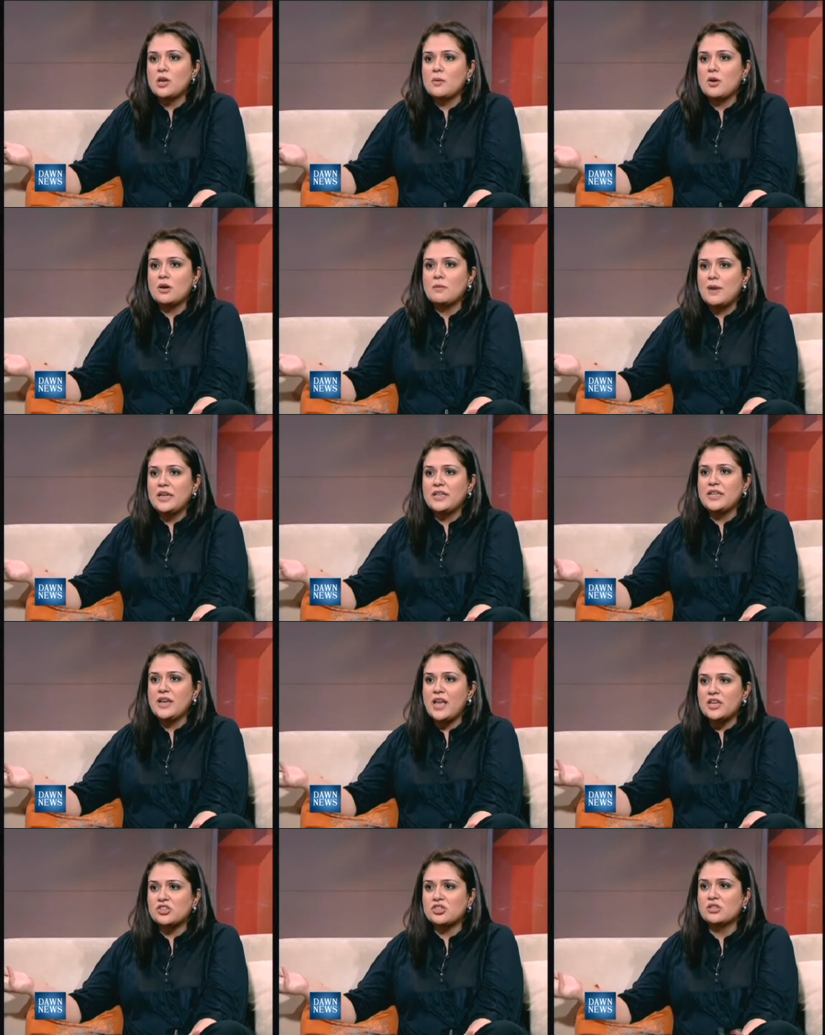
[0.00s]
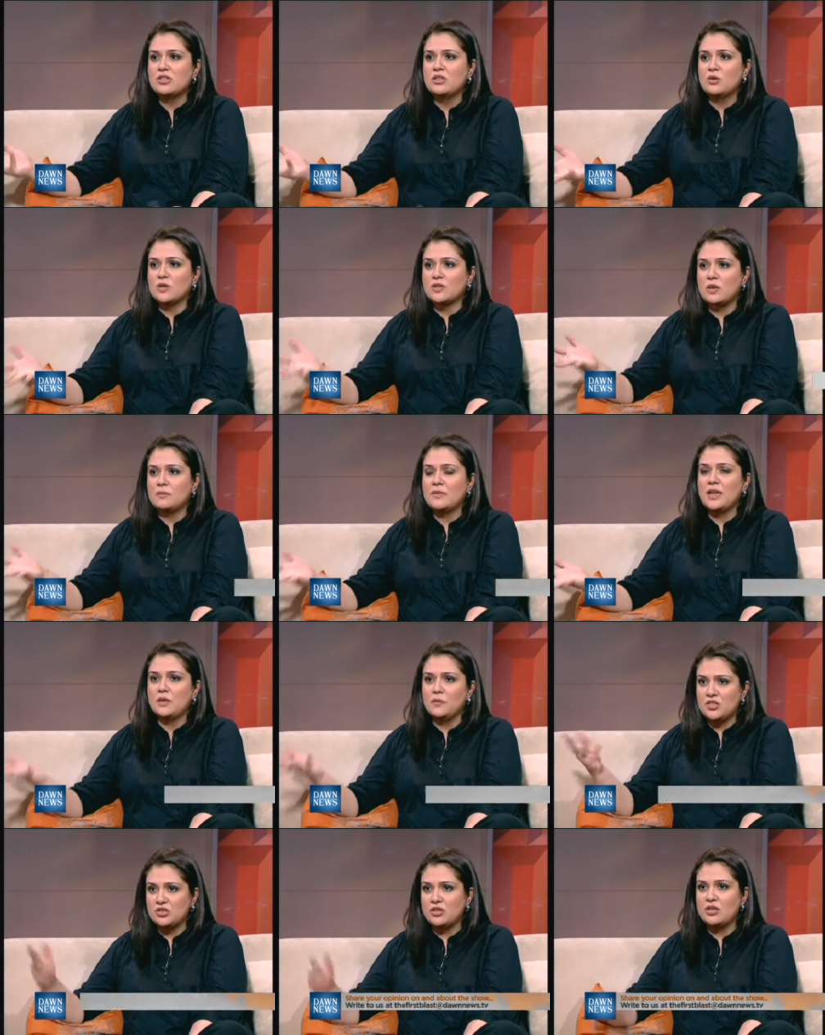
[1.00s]
about a multinational or okay.
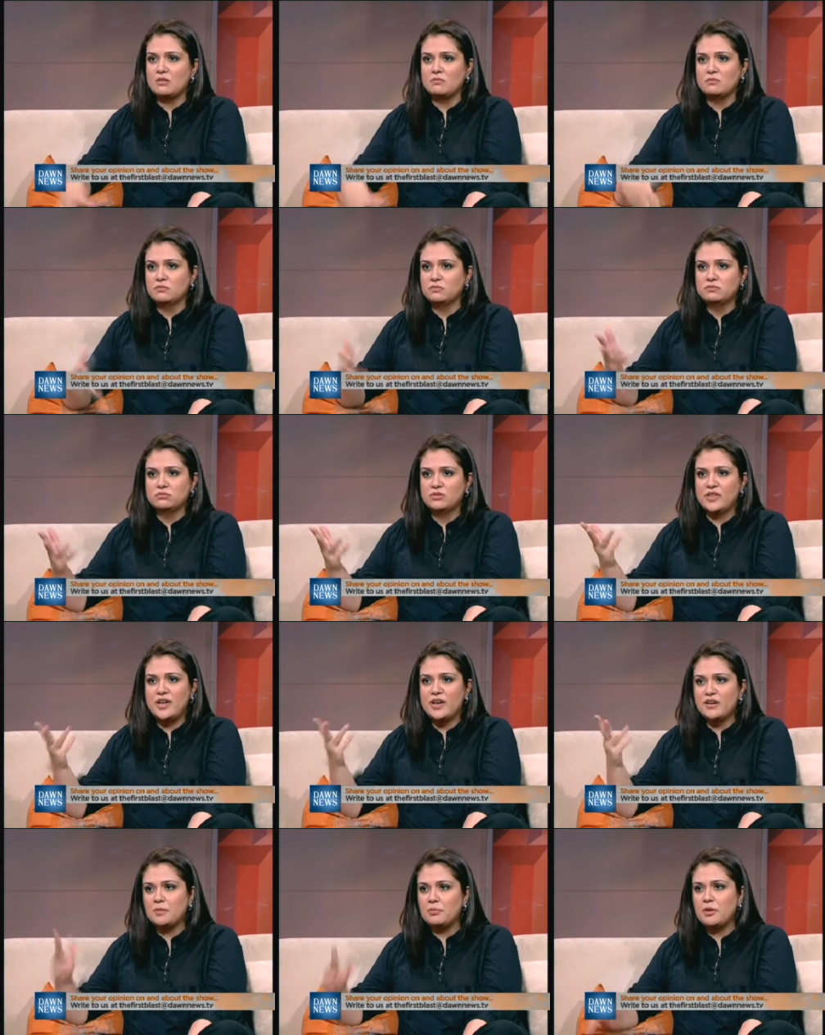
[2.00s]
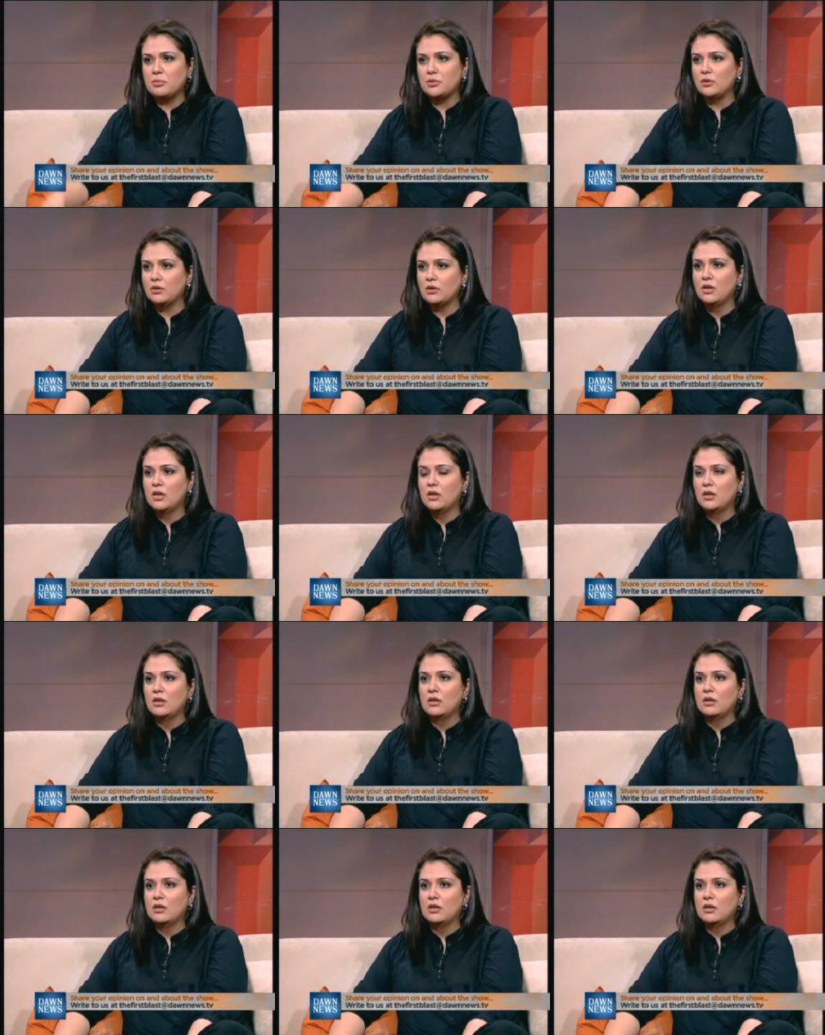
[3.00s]
something in which they're 300 people. Yes.